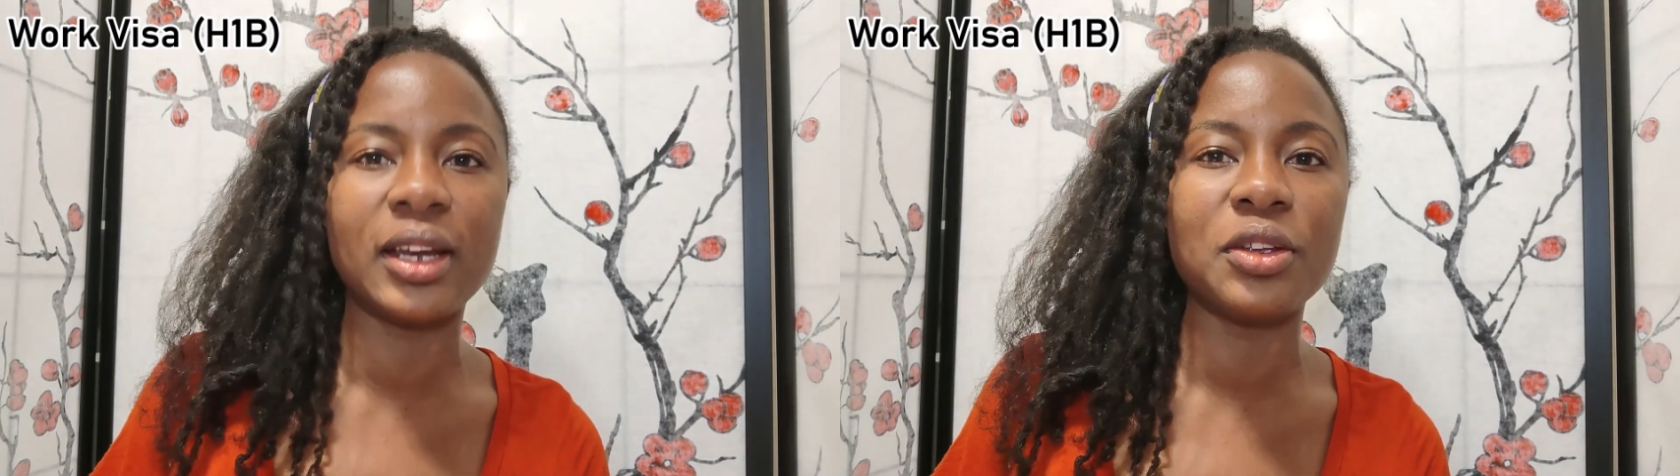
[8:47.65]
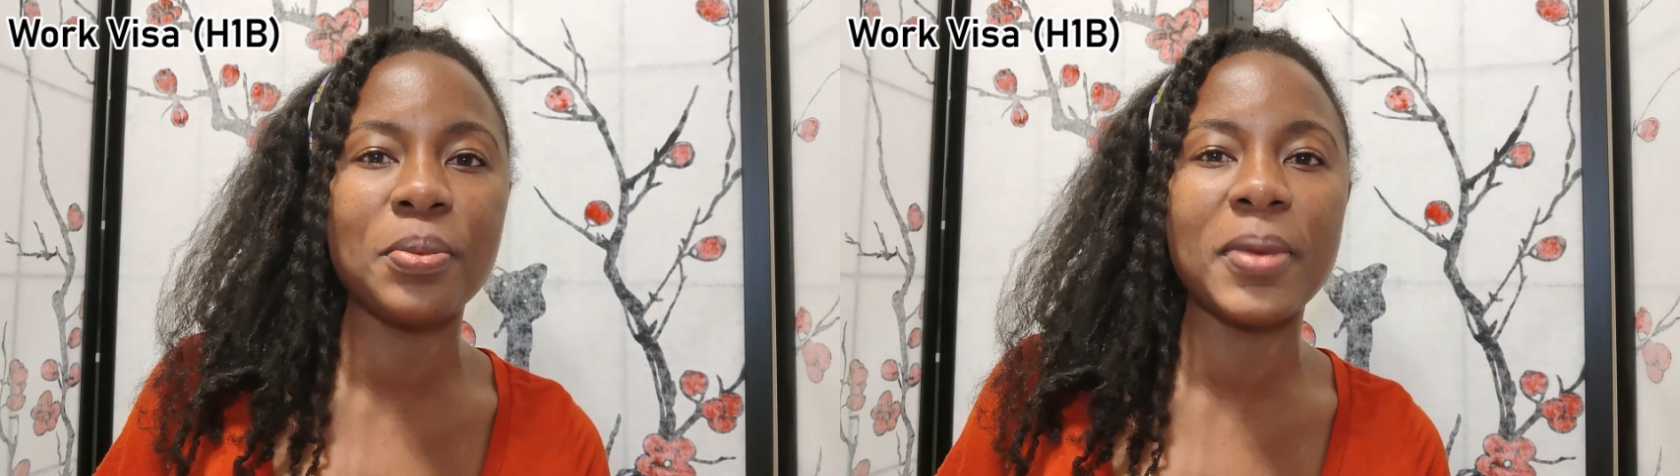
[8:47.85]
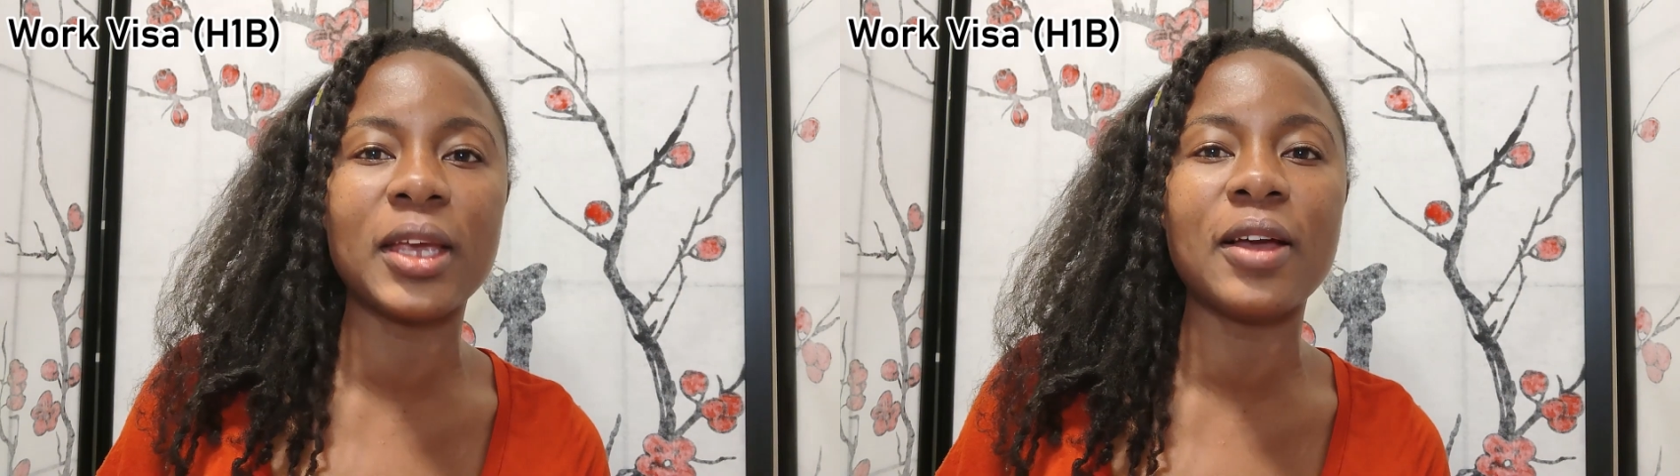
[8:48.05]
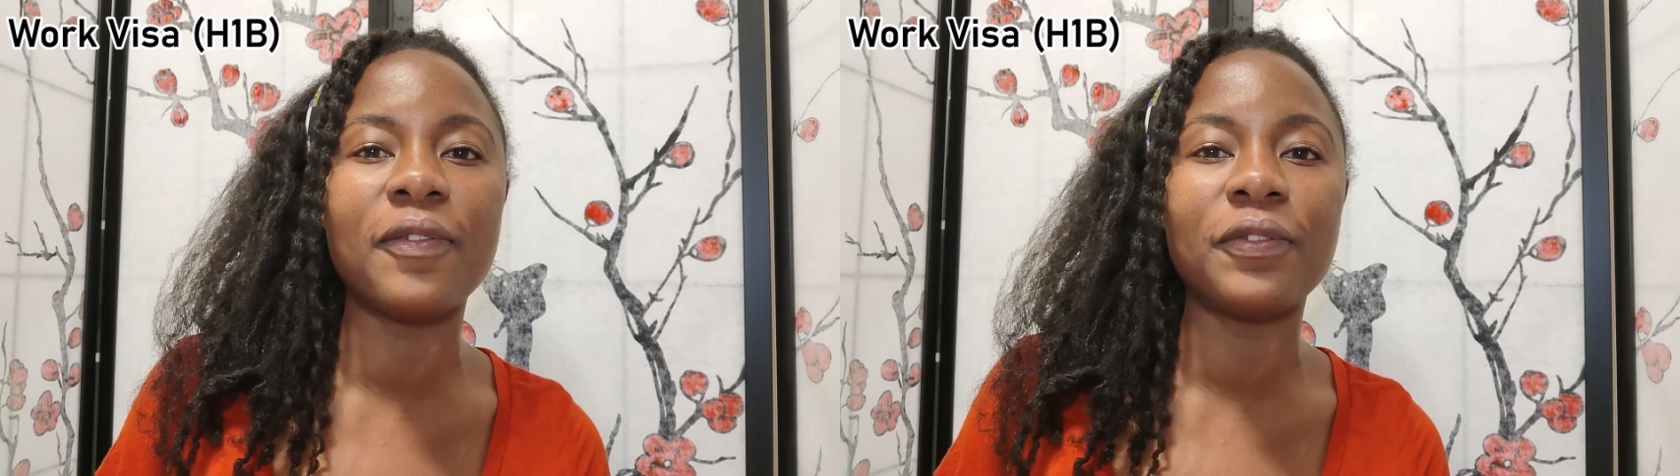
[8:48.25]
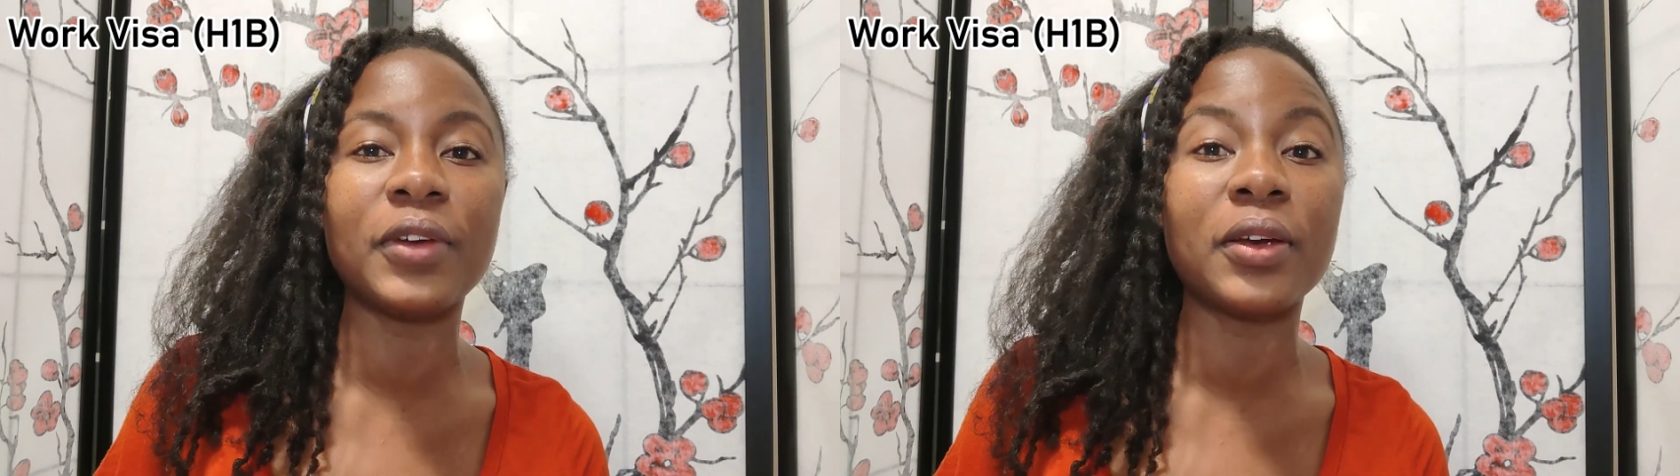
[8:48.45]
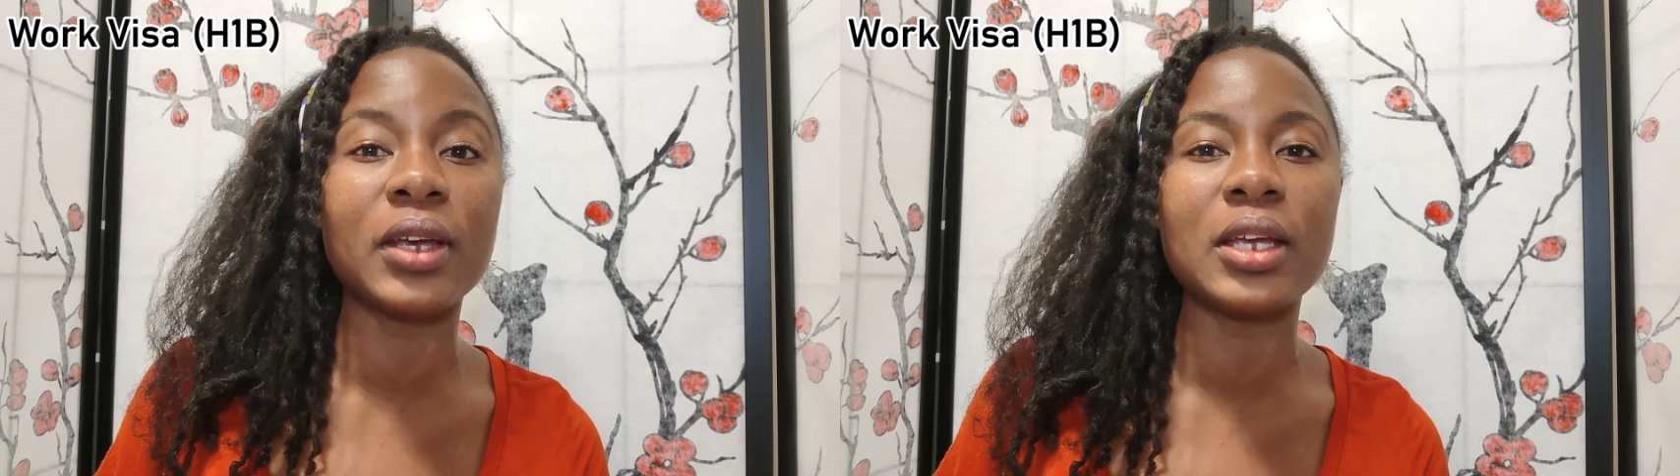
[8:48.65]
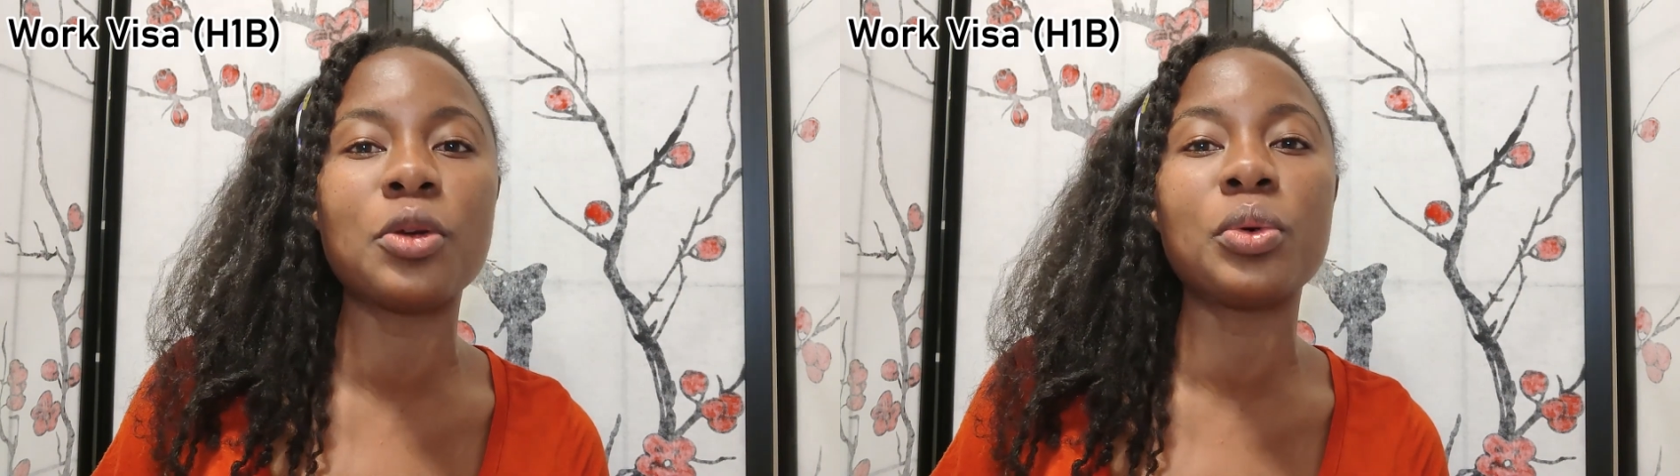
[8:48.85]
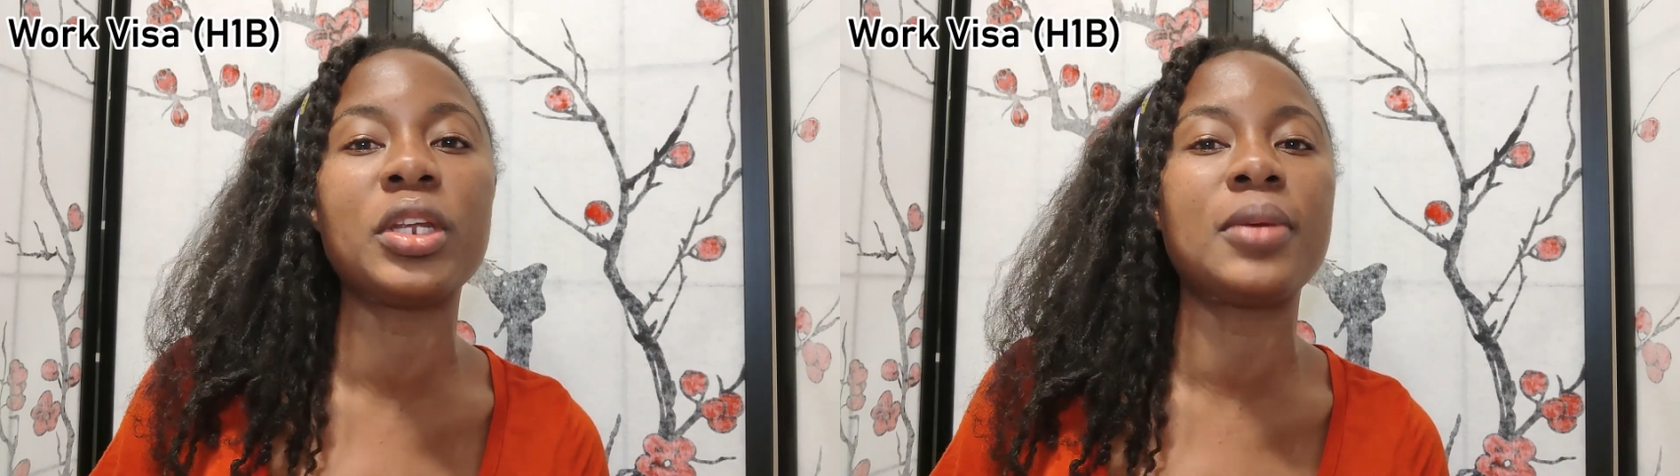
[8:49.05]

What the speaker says: that you make a very good